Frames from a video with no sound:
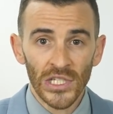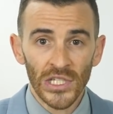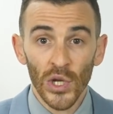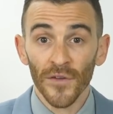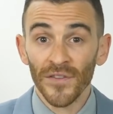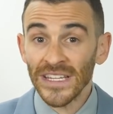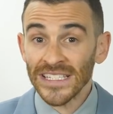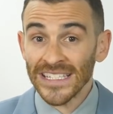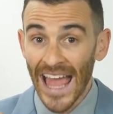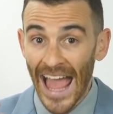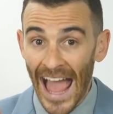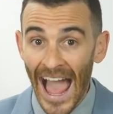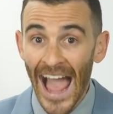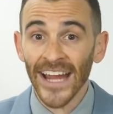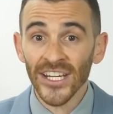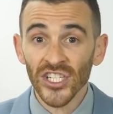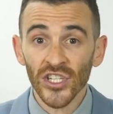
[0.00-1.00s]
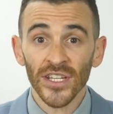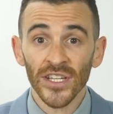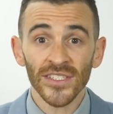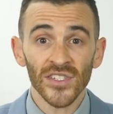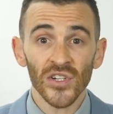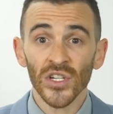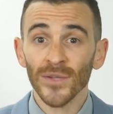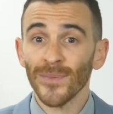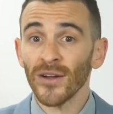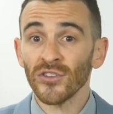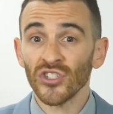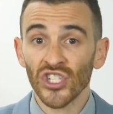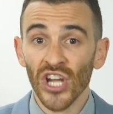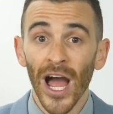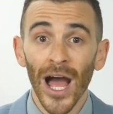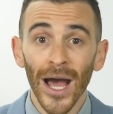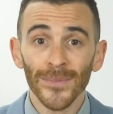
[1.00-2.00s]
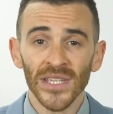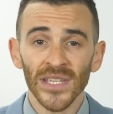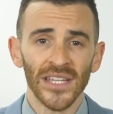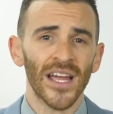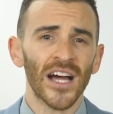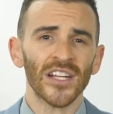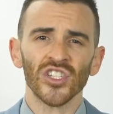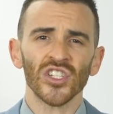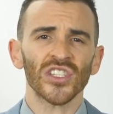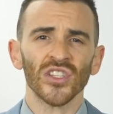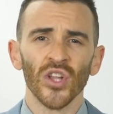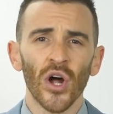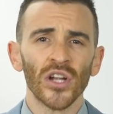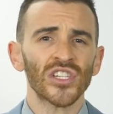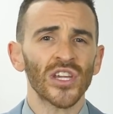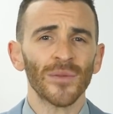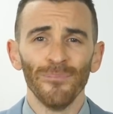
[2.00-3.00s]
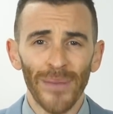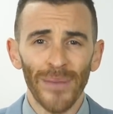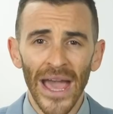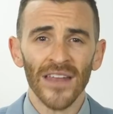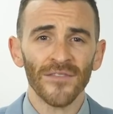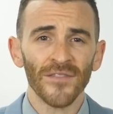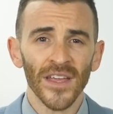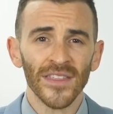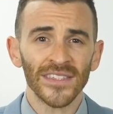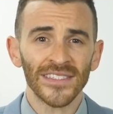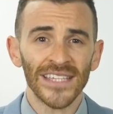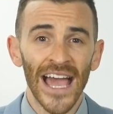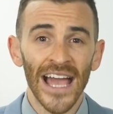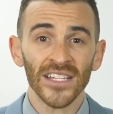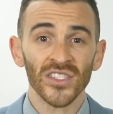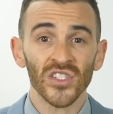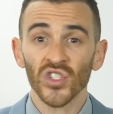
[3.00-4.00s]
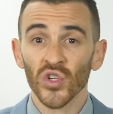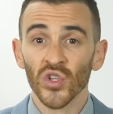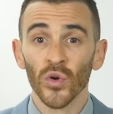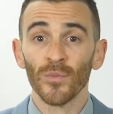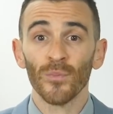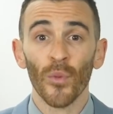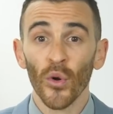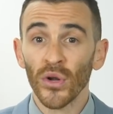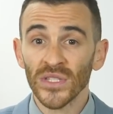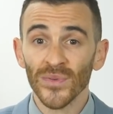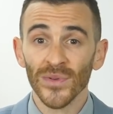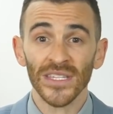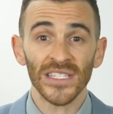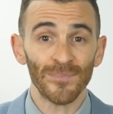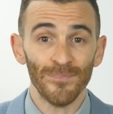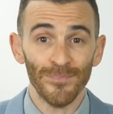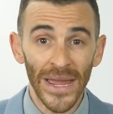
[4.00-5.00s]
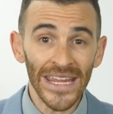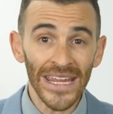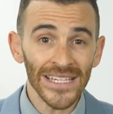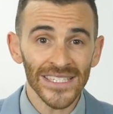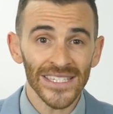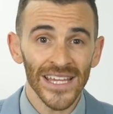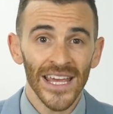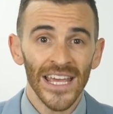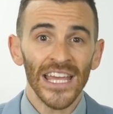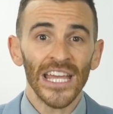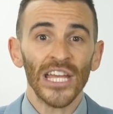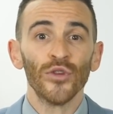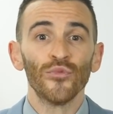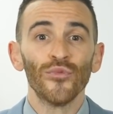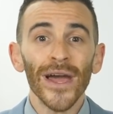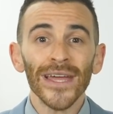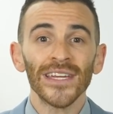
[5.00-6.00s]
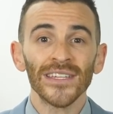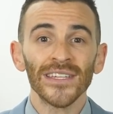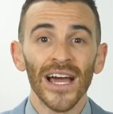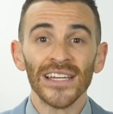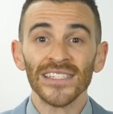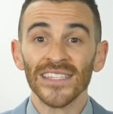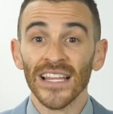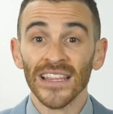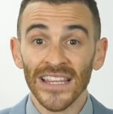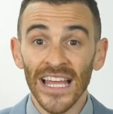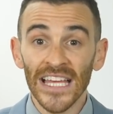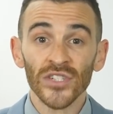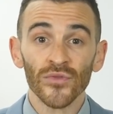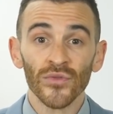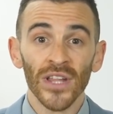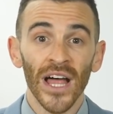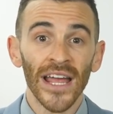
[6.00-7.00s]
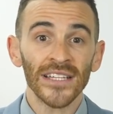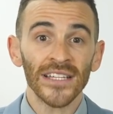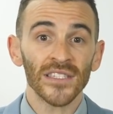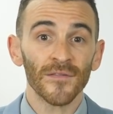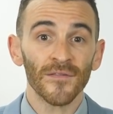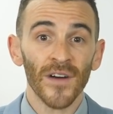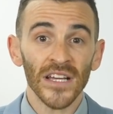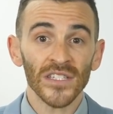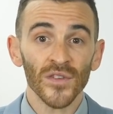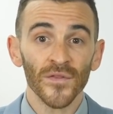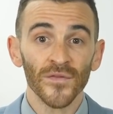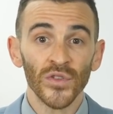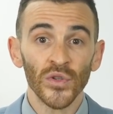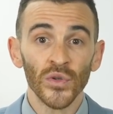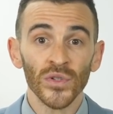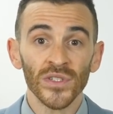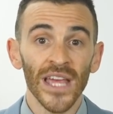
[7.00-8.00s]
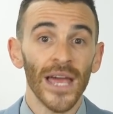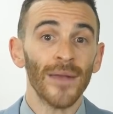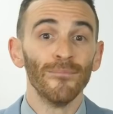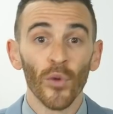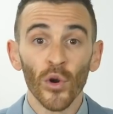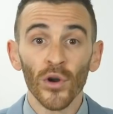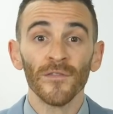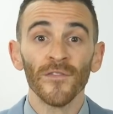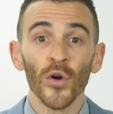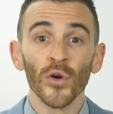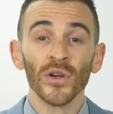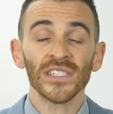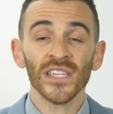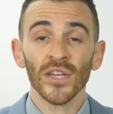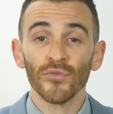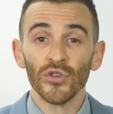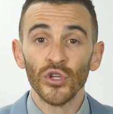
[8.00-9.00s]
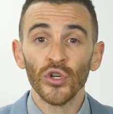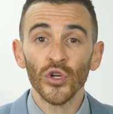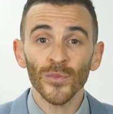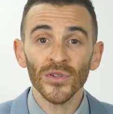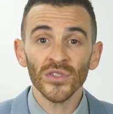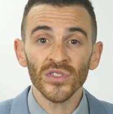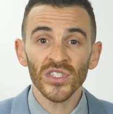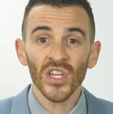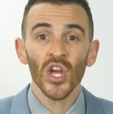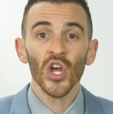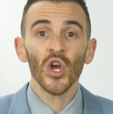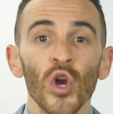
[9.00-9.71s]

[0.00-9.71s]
So if he's actually concerned about jobs and not just launching bad faith attacks to score points with his base, he'd recognize that less reliance on fossil fuels and more focus on renewables